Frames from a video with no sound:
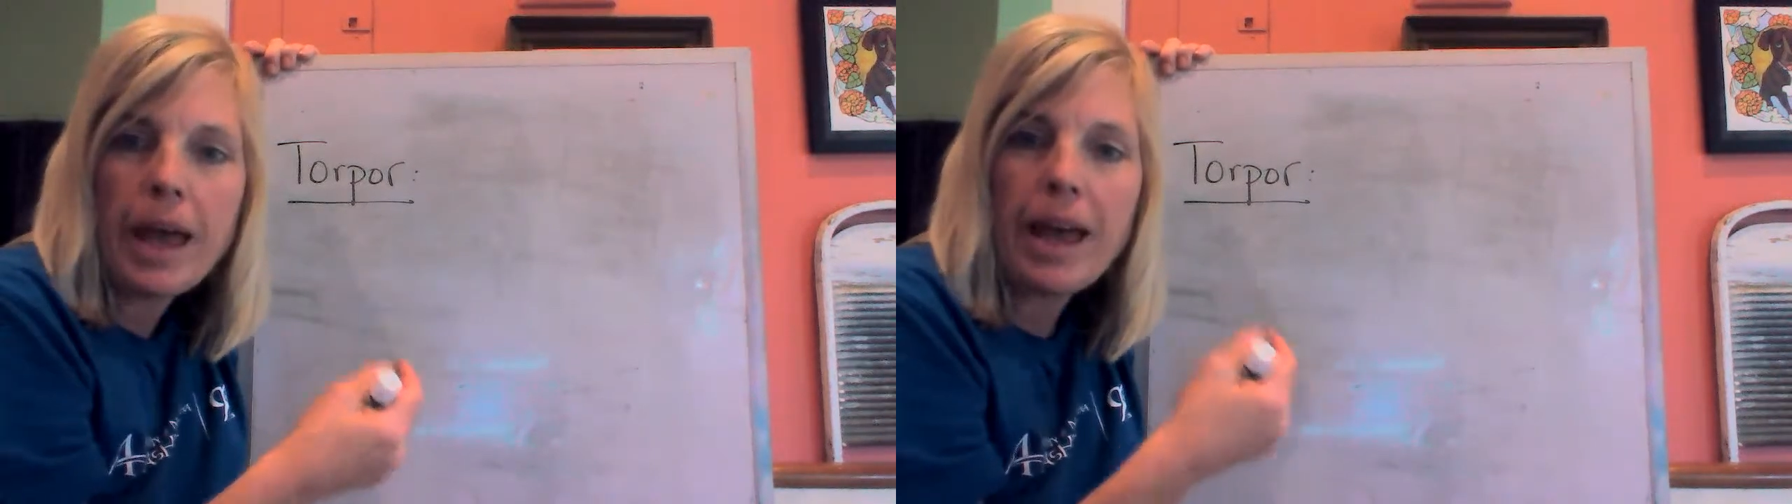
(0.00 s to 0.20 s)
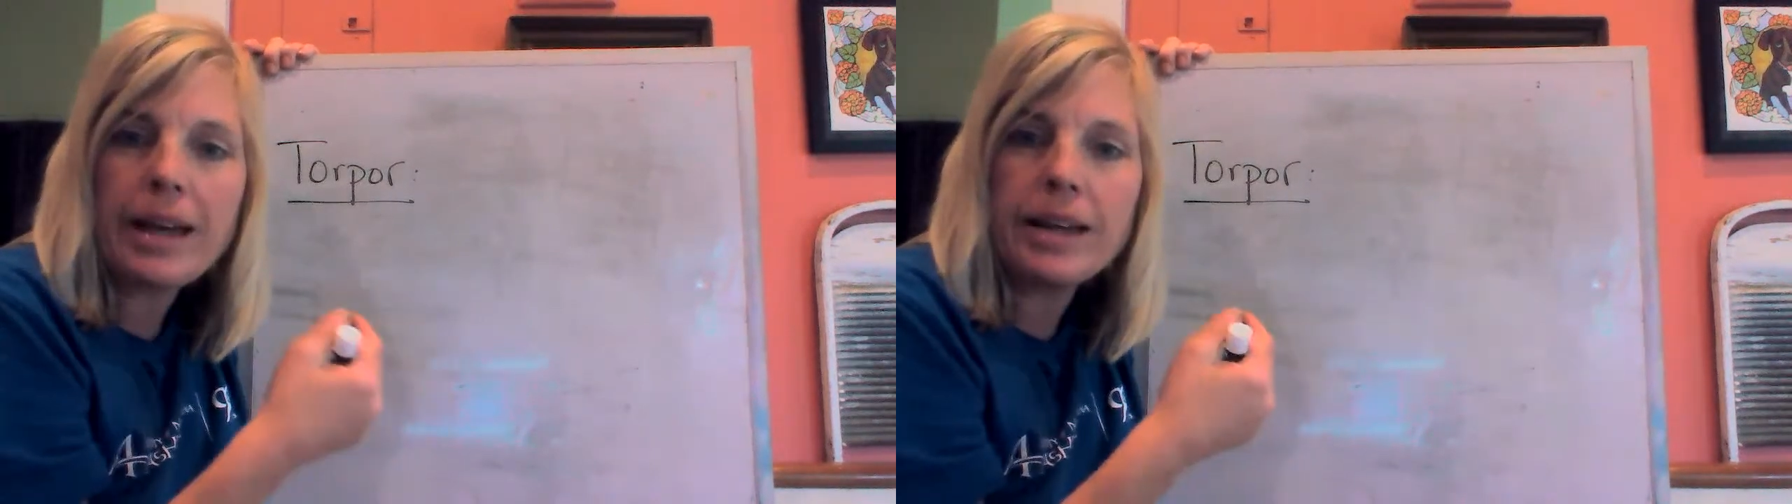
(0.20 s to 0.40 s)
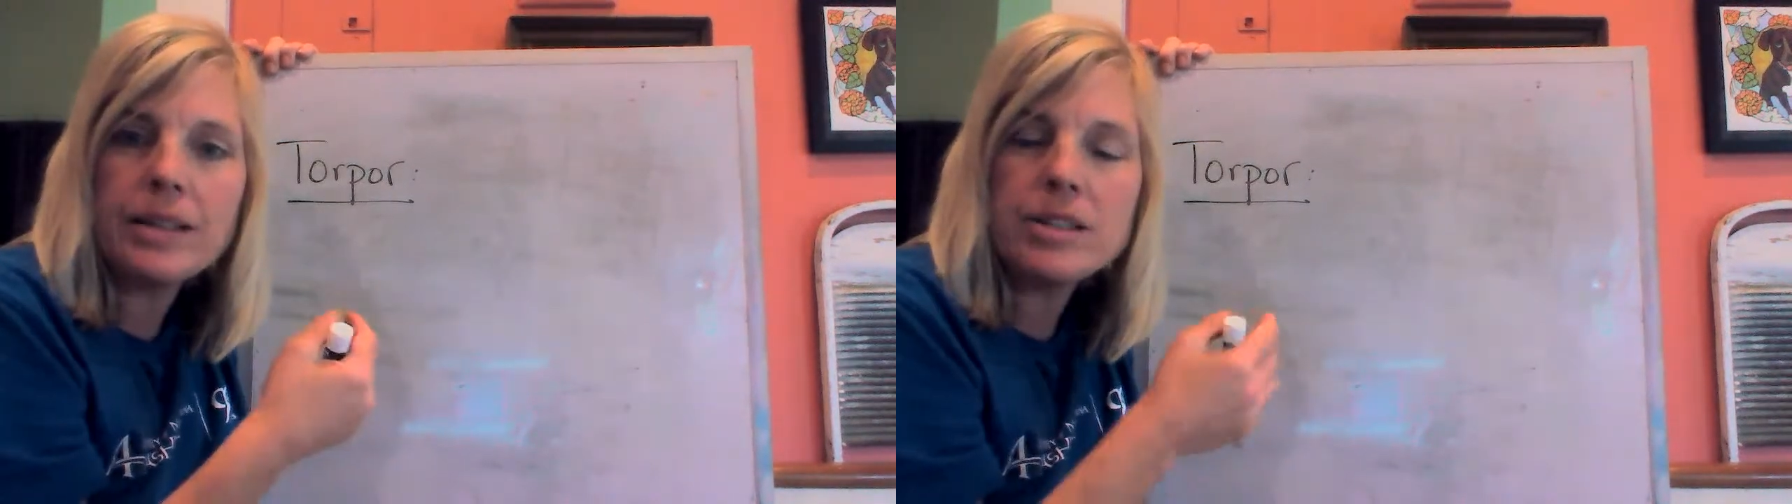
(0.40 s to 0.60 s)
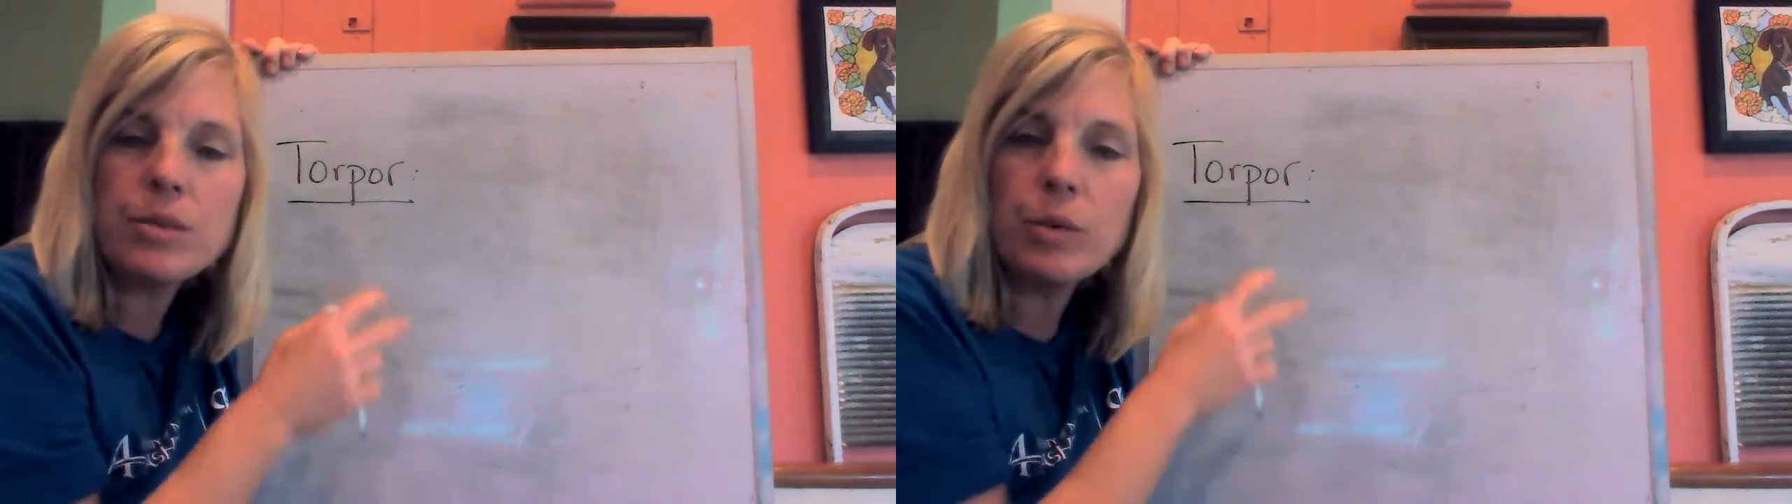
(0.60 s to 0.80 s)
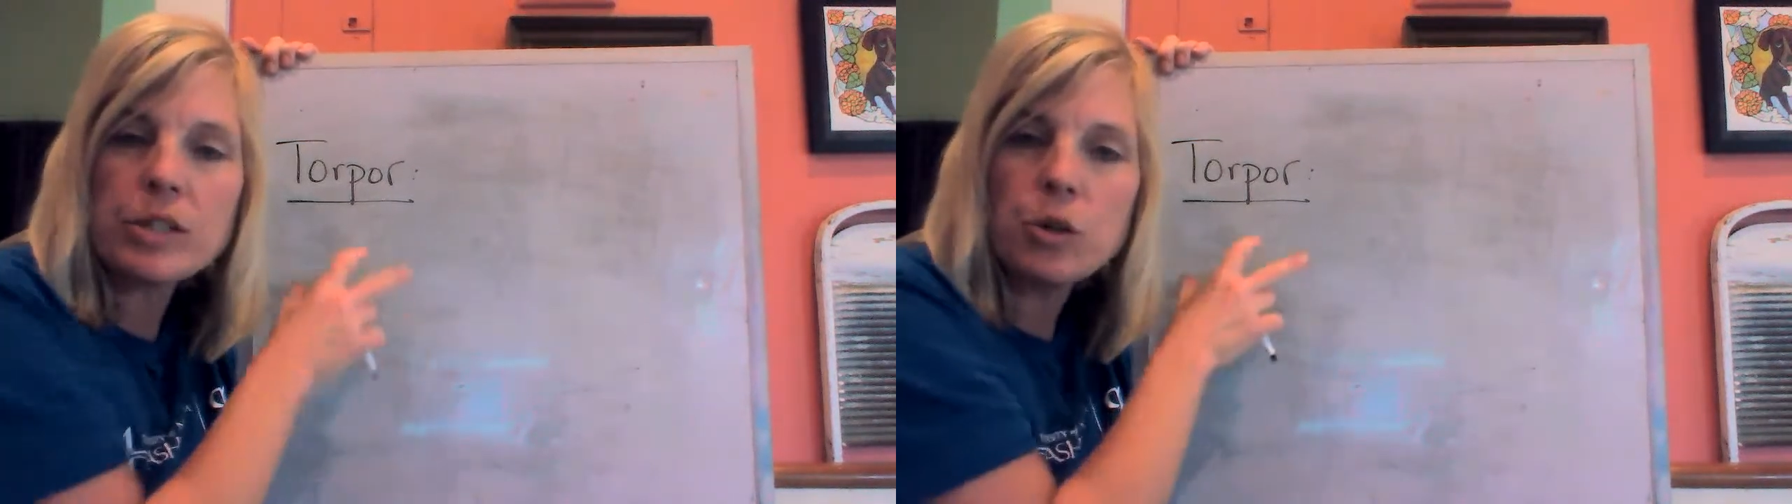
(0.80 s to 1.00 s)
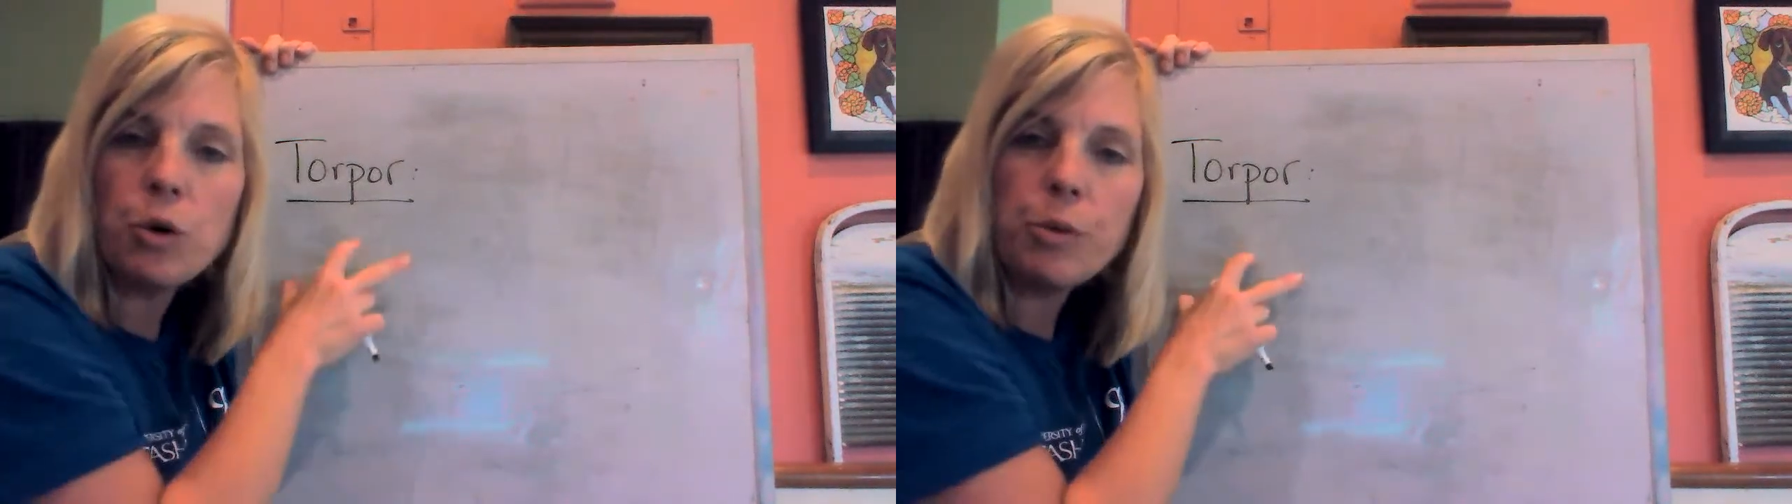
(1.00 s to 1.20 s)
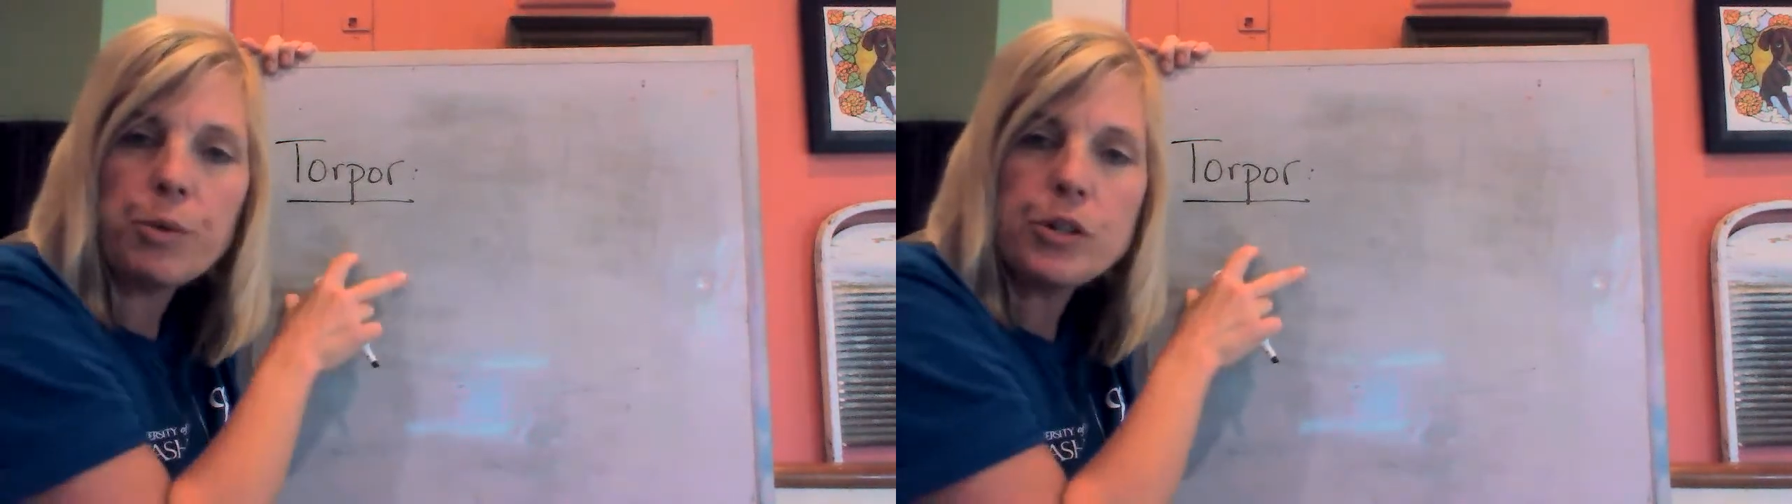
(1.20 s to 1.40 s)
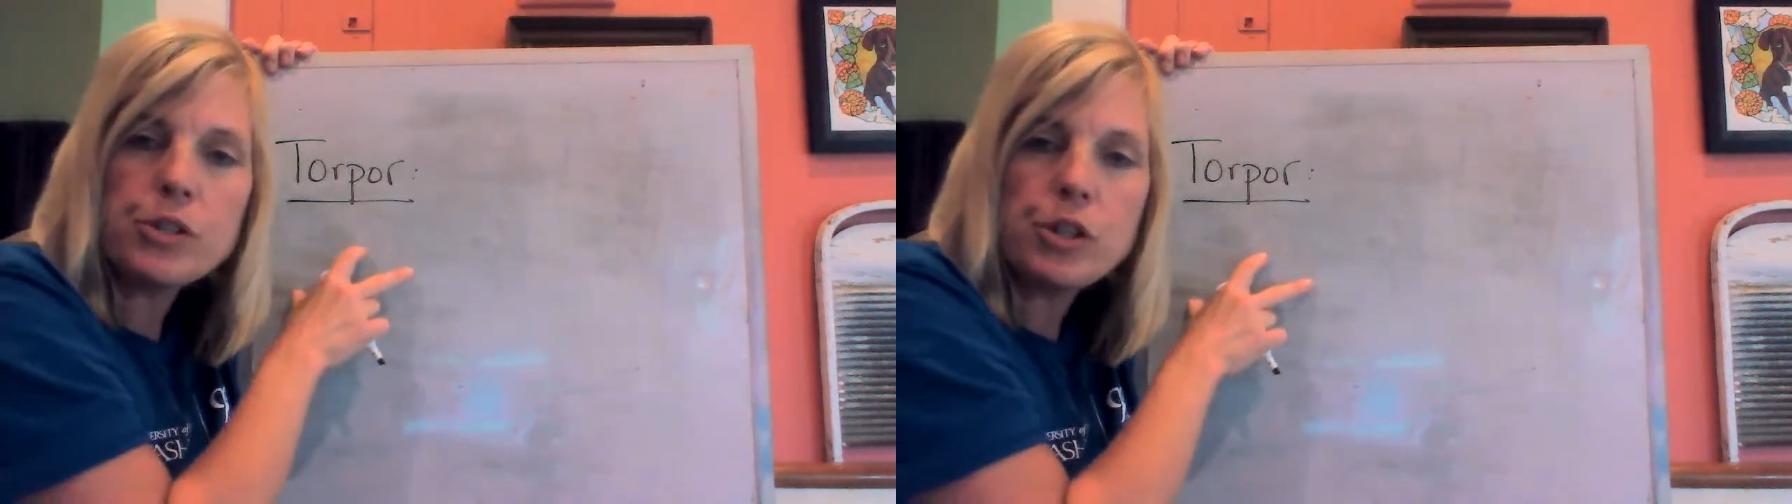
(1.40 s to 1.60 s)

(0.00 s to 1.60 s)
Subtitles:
And what torpor is